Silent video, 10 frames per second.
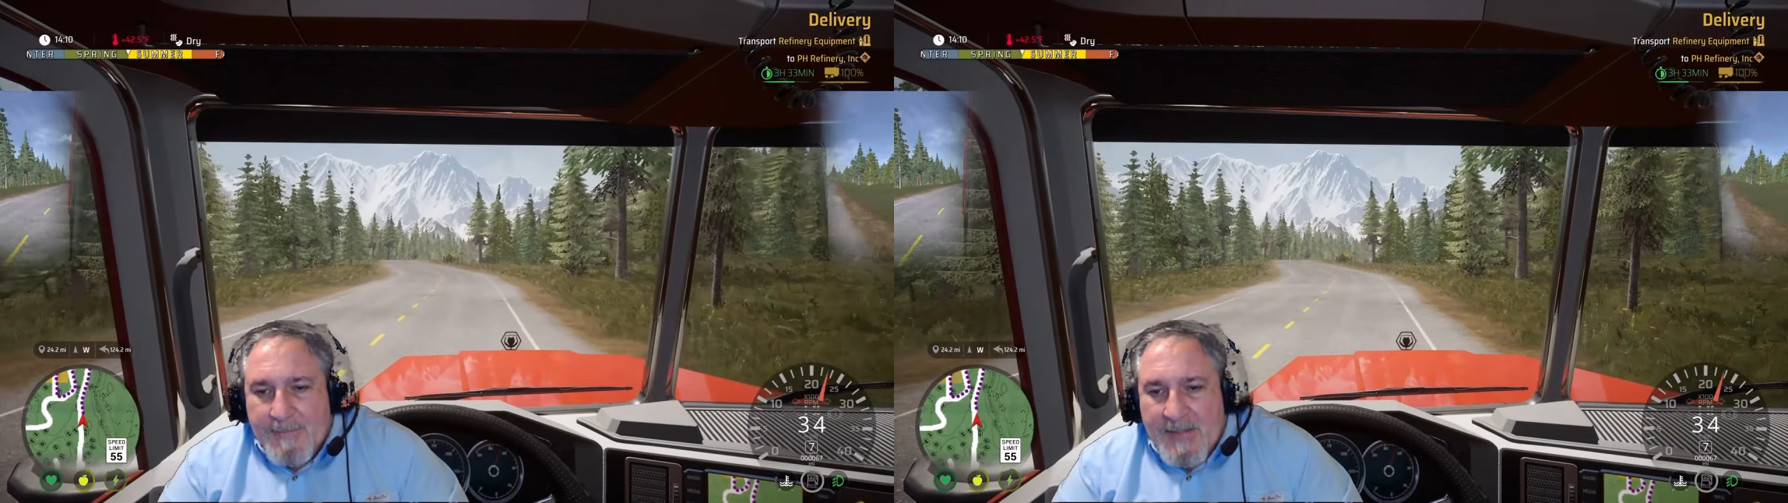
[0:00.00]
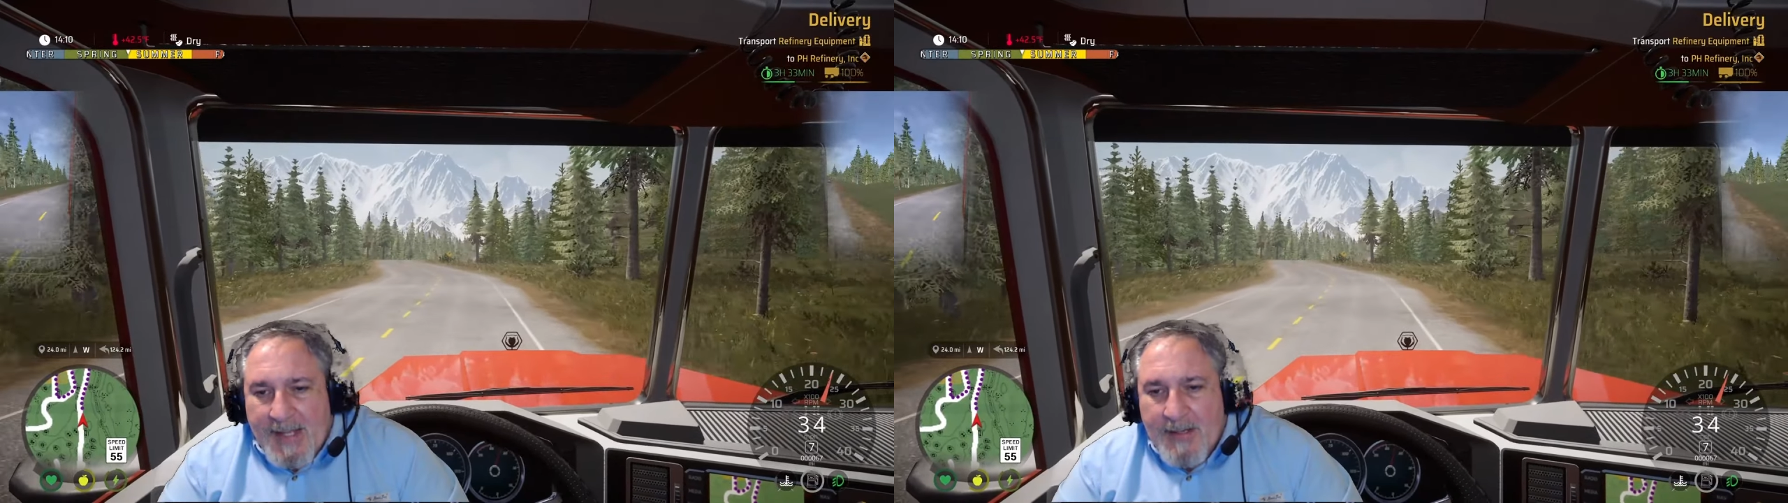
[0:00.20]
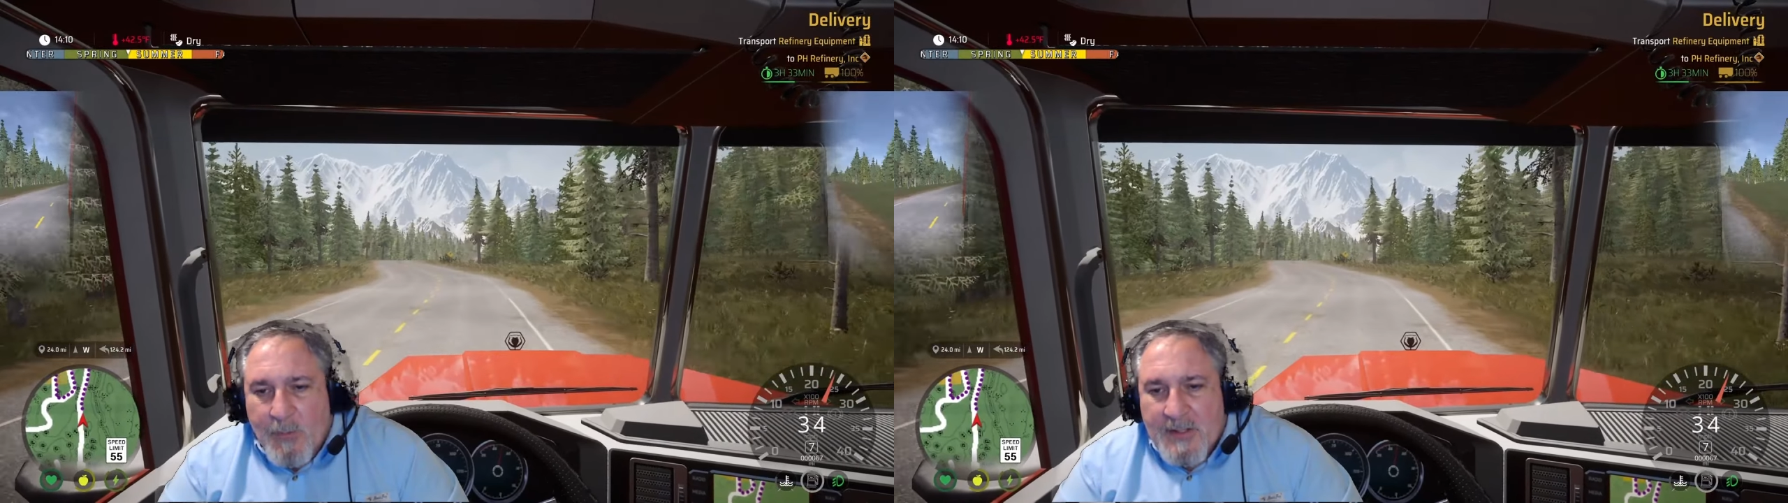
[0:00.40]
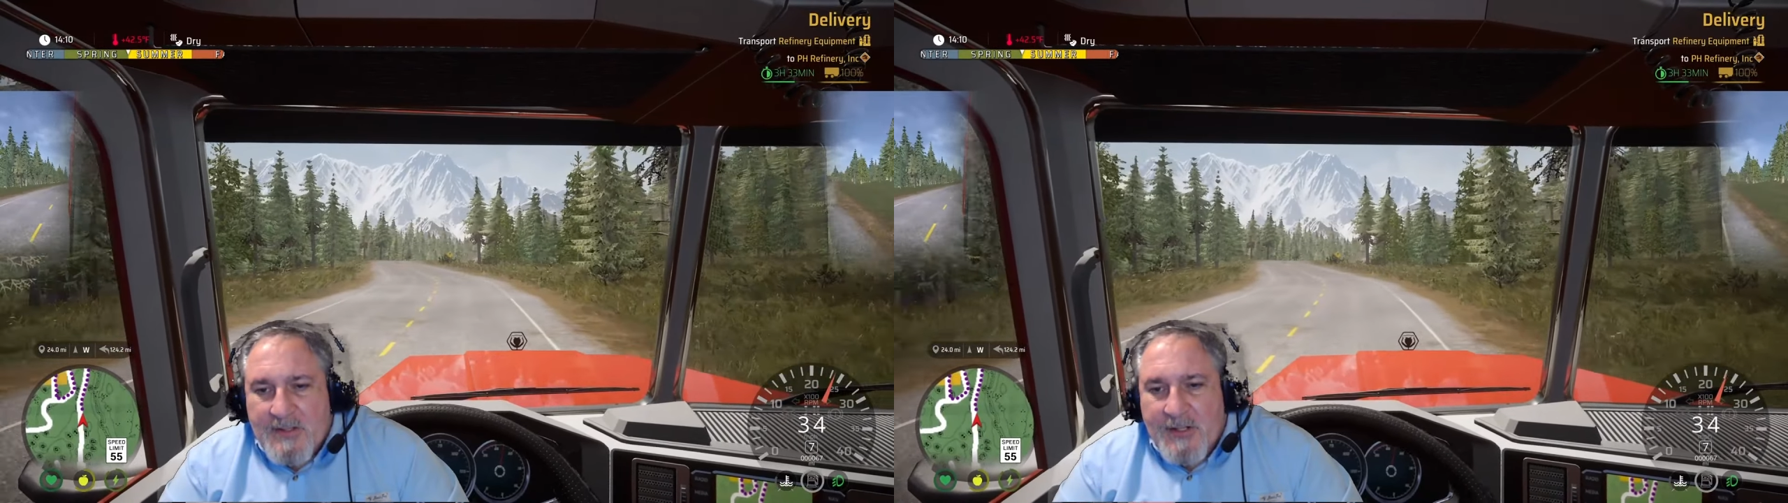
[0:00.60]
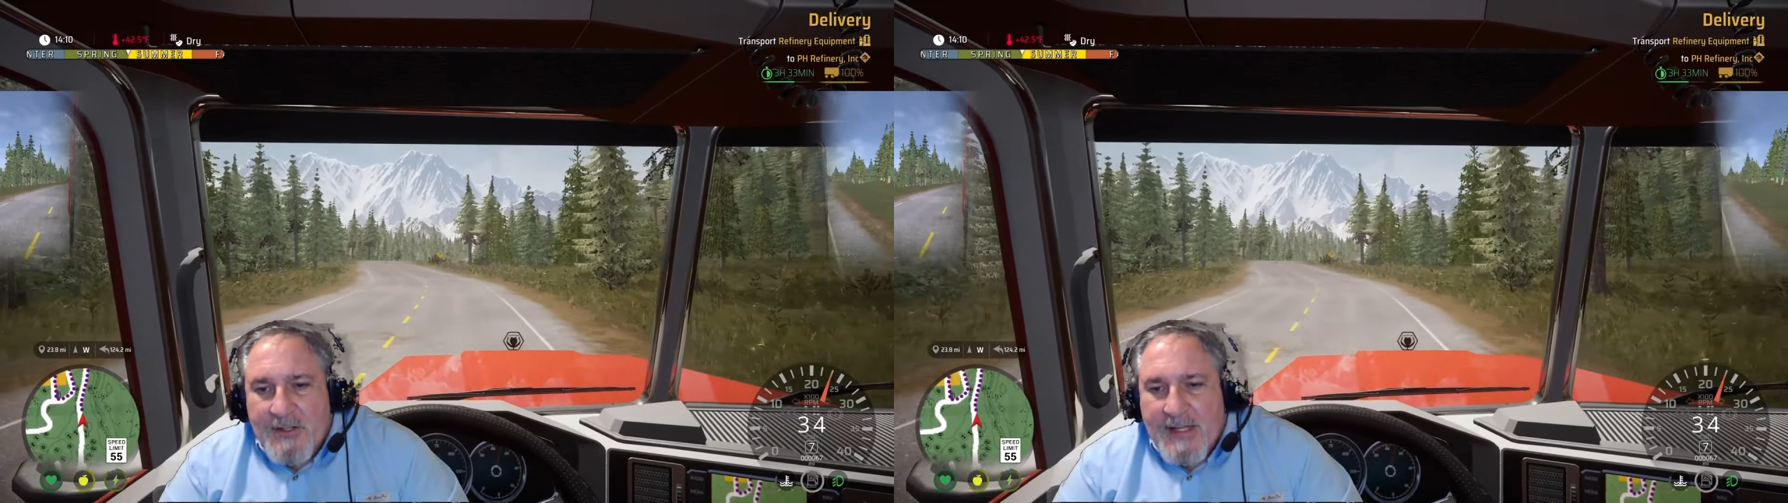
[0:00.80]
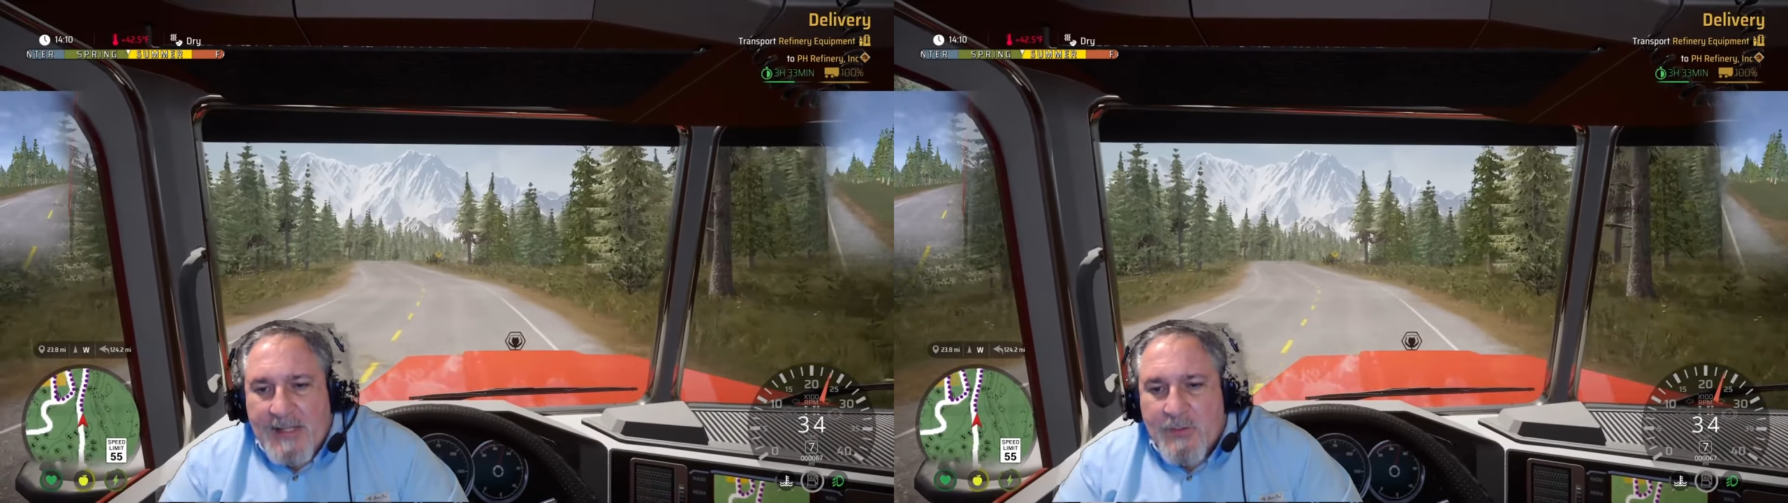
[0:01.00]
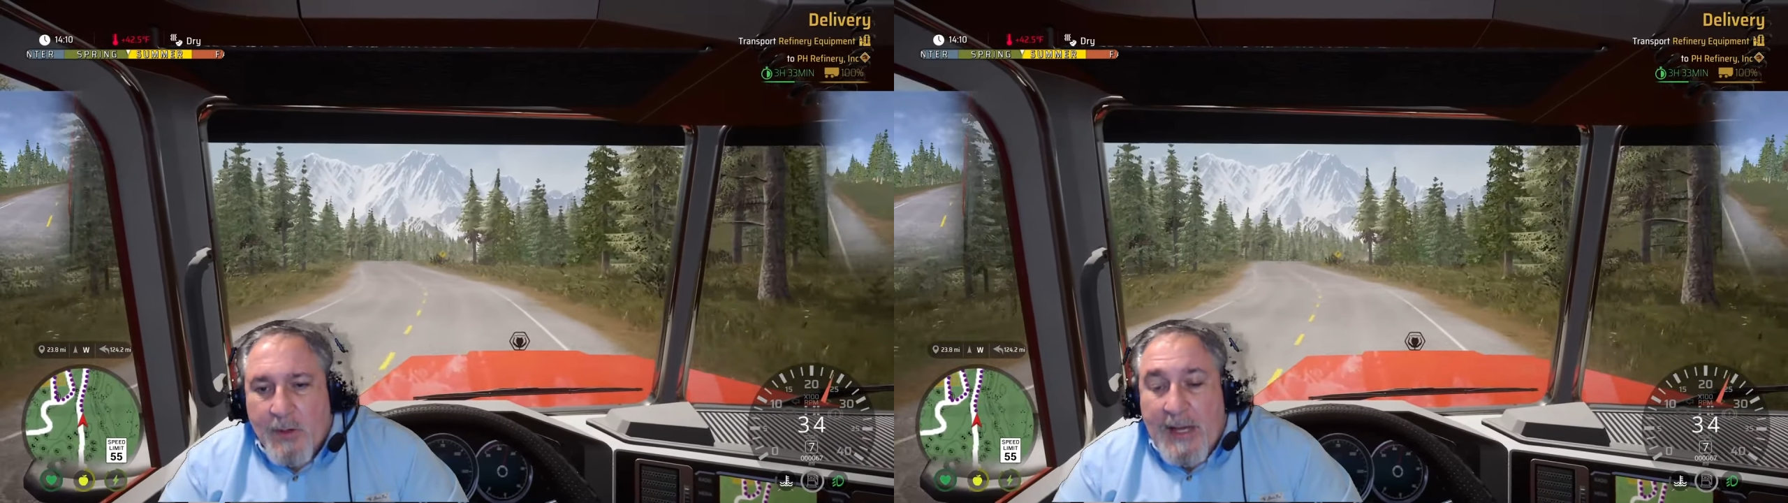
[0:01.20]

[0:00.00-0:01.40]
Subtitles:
I didn't want to steer you guys wrong.